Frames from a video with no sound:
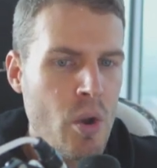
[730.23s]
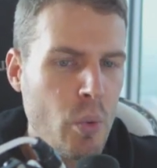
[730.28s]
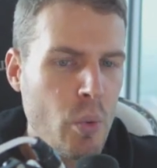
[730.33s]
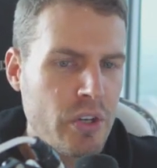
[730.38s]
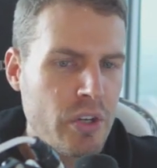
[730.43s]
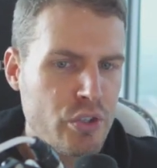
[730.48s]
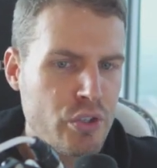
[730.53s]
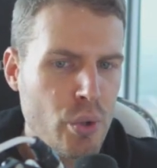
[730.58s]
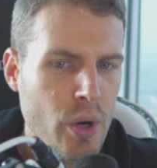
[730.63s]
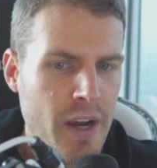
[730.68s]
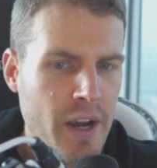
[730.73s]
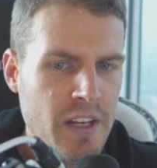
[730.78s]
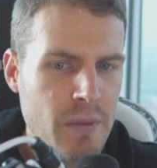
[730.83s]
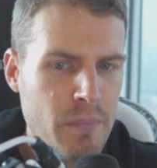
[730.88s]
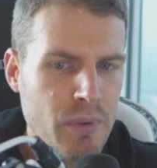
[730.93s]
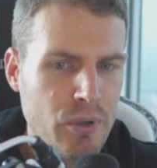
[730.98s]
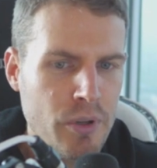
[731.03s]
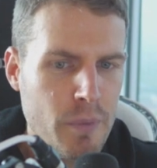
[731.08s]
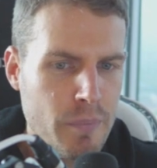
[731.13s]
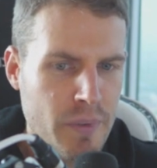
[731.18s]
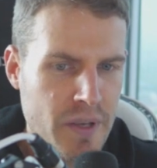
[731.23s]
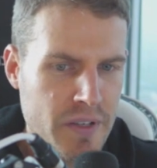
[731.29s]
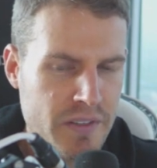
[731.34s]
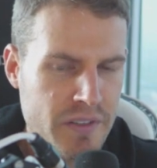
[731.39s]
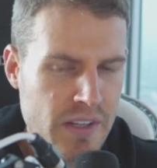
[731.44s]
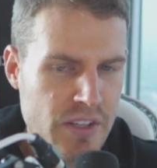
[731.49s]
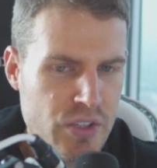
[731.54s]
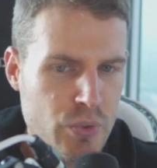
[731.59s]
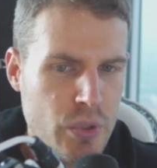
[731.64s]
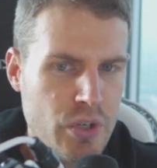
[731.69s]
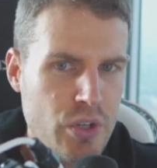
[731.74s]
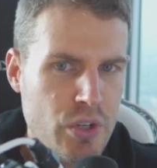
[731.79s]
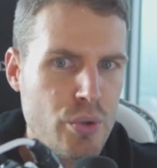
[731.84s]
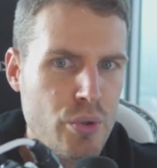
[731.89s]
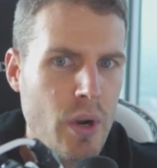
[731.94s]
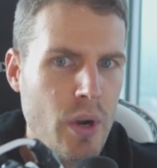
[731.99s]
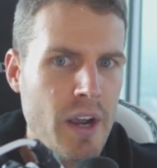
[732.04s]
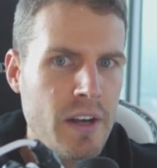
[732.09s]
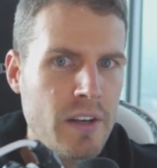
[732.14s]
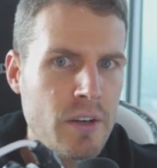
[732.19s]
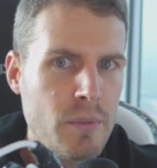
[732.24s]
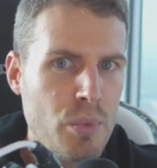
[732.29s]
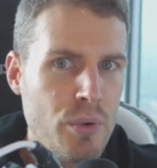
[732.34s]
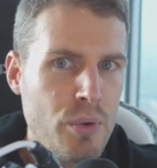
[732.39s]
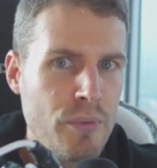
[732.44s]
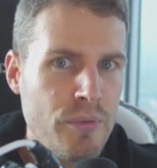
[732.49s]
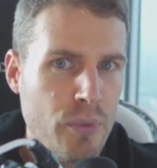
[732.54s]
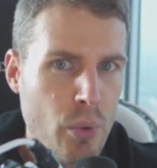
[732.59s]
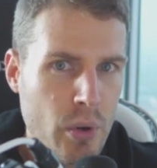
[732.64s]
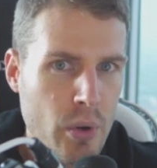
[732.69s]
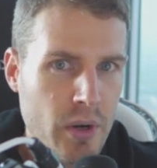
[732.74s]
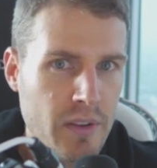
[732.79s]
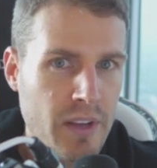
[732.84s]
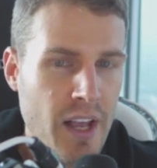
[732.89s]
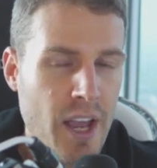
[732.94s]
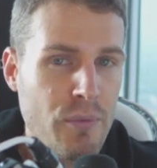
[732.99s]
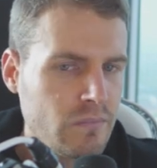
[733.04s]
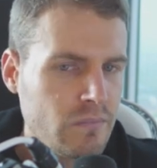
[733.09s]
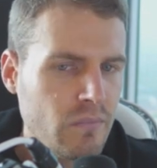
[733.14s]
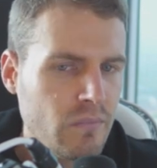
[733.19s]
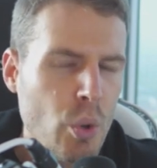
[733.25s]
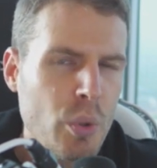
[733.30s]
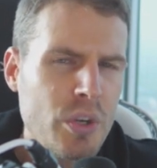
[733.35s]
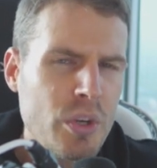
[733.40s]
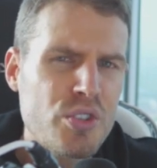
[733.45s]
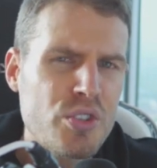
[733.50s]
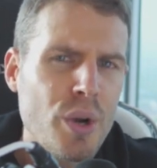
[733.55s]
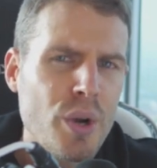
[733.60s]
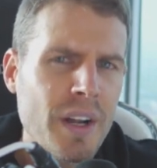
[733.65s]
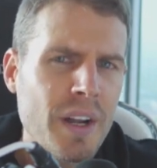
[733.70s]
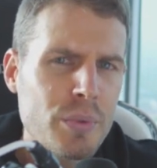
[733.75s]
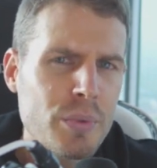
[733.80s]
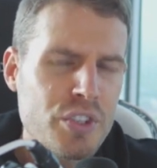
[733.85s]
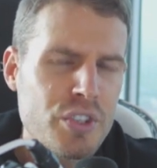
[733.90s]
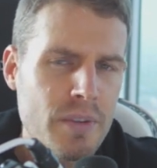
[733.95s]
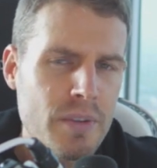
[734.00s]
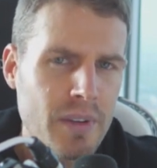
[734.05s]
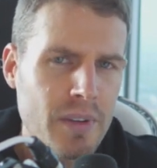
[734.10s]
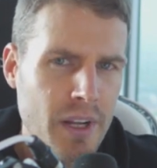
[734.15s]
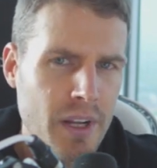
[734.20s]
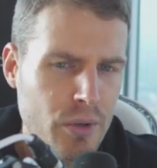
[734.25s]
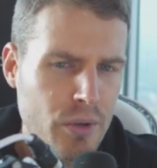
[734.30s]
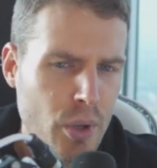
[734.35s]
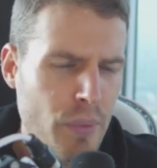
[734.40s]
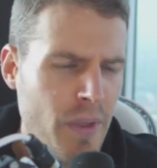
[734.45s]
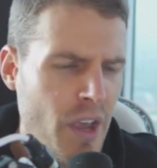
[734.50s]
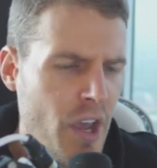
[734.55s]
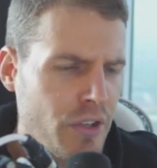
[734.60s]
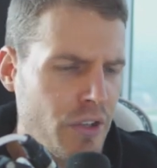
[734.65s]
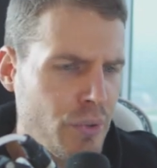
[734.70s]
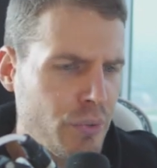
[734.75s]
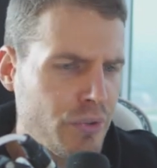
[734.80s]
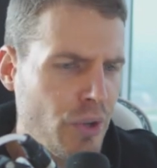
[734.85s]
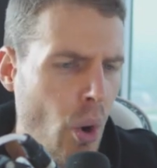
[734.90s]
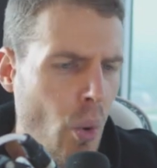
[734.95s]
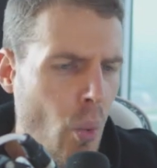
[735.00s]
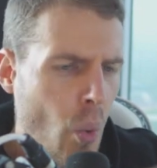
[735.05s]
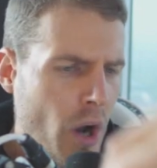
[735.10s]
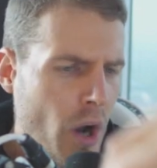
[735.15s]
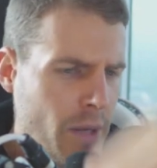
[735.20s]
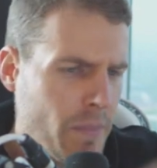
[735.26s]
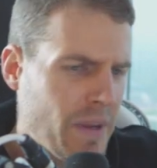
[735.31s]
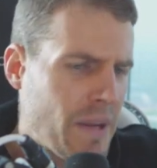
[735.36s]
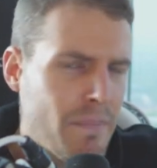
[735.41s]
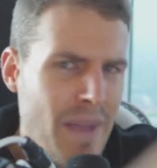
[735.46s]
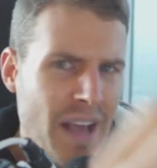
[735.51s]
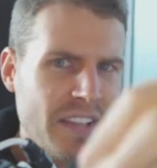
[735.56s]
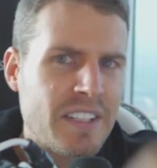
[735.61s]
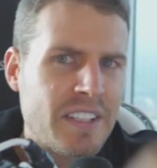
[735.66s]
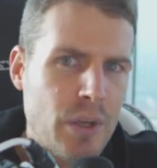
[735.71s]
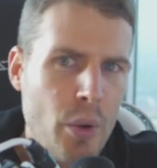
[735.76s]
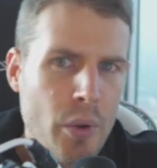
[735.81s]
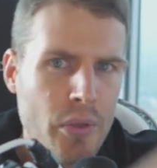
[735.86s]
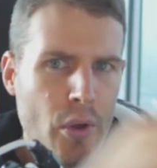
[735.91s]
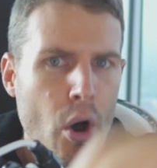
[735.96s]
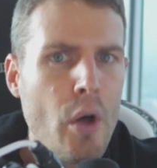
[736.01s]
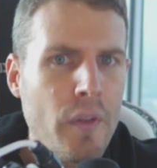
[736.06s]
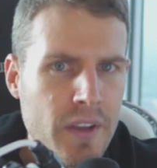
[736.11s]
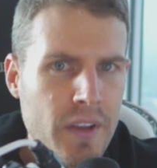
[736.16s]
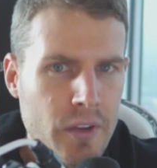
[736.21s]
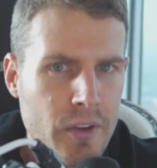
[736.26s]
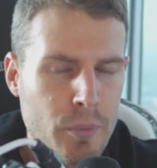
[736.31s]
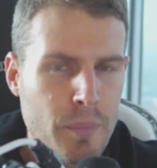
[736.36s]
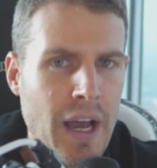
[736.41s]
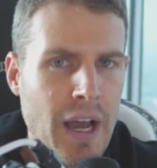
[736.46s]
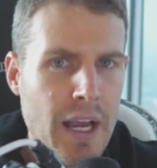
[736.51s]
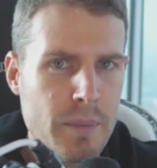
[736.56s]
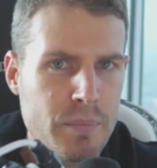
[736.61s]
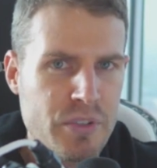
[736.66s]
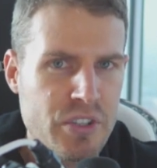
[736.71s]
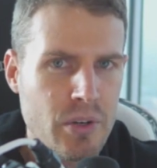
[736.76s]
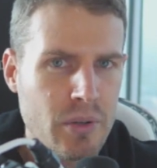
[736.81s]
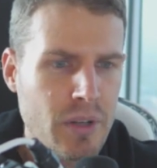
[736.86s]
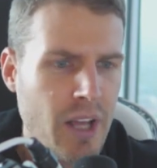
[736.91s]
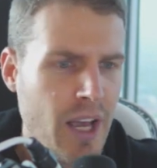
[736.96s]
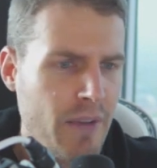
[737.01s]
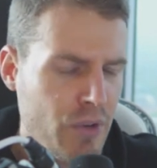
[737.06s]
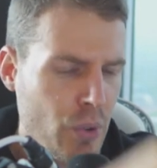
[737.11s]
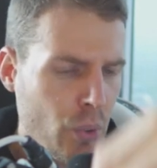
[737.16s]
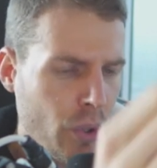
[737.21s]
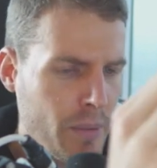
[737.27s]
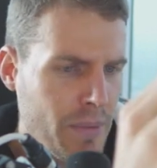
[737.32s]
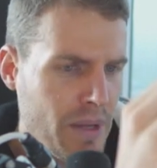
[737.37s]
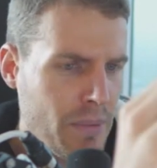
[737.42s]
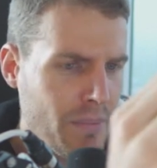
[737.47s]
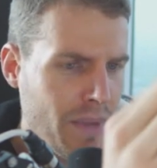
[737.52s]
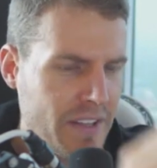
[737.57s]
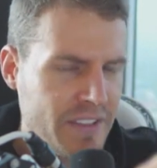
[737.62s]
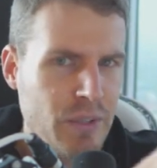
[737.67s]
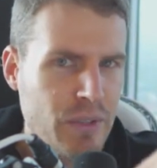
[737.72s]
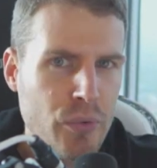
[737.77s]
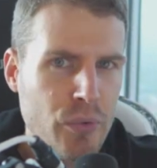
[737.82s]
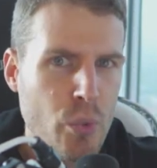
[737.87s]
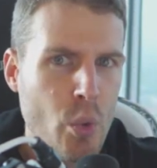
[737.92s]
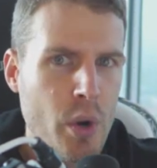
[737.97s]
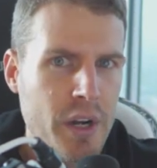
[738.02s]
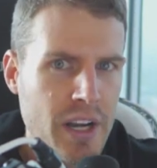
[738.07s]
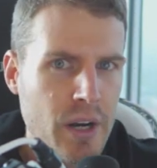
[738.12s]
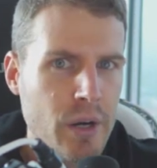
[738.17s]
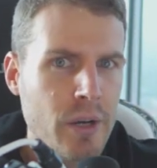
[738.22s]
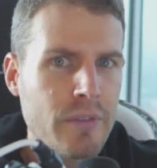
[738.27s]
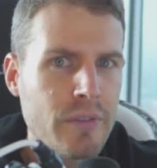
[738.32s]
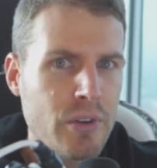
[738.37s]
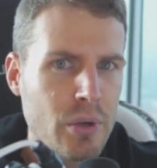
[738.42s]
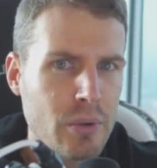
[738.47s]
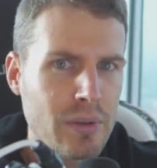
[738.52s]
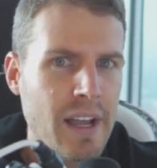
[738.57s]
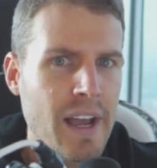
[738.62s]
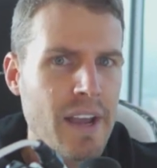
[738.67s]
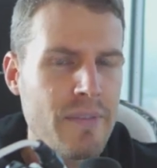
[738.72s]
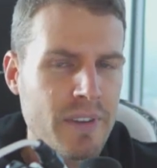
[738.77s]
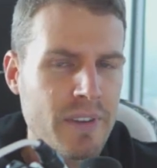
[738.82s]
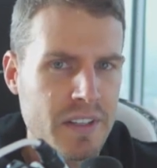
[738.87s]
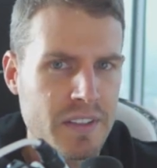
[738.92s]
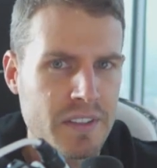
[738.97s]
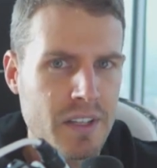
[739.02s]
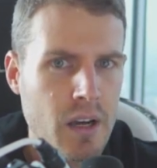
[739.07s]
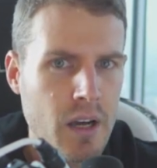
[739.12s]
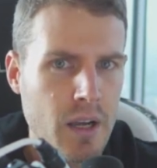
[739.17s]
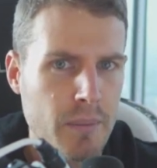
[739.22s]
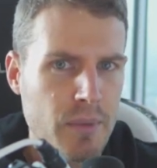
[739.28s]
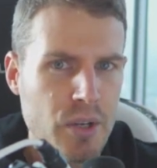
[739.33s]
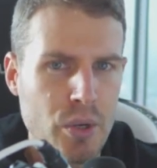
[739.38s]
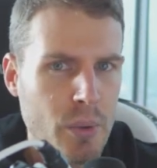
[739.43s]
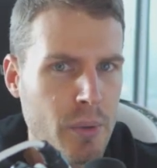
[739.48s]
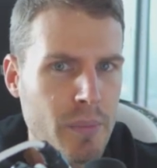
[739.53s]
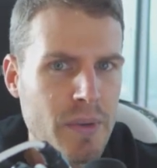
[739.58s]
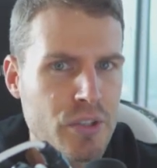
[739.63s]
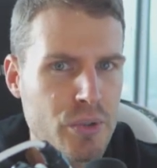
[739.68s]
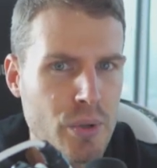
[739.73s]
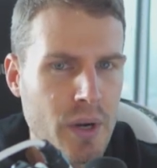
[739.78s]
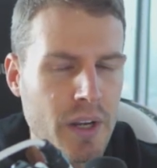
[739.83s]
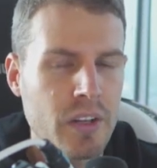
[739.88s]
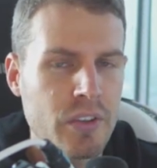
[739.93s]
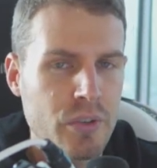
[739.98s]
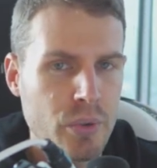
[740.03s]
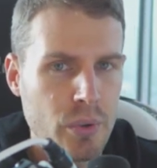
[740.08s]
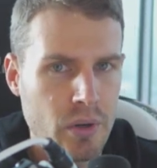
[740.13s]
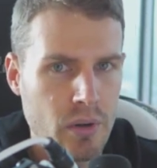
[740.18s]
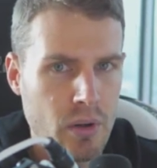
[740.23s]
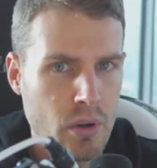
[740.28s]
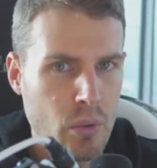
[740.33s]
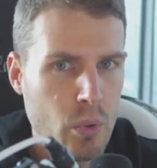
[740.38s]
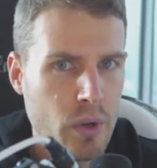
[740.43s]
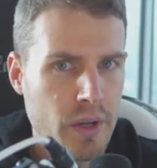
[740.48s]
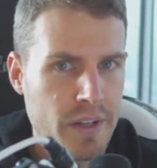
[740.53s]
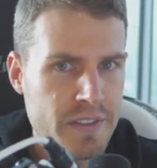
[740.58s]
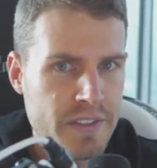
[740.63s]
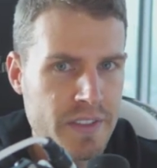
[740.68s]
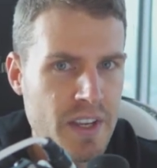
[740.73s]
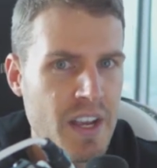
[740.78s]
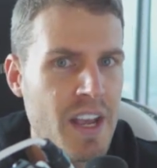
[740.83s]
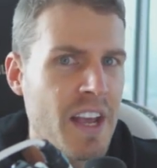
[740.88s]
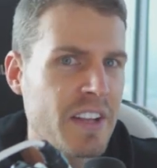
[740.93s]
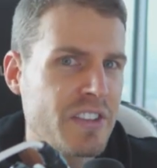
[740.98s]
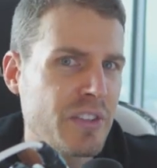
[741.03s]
When you're trying to build a business, when you're trying to move forward in life, when you're trying to achieve a lot of growth, you don't want to be messing with all the other pipes in your life. You want to be messing with one area of your life at a time. You don't want to be trying to do it all at once.